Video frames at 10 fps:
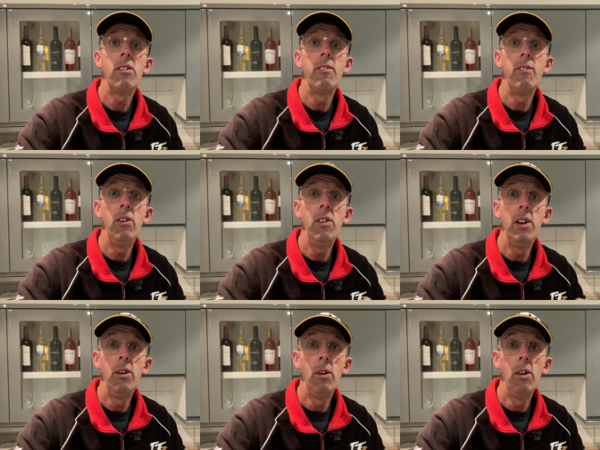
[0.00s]
the further
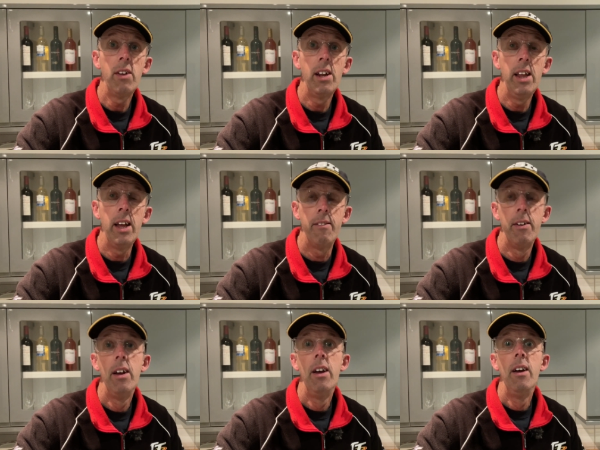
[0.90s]
north you live
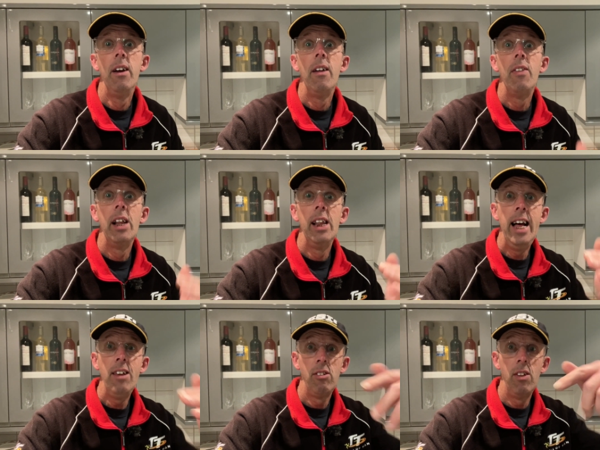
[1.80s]
the less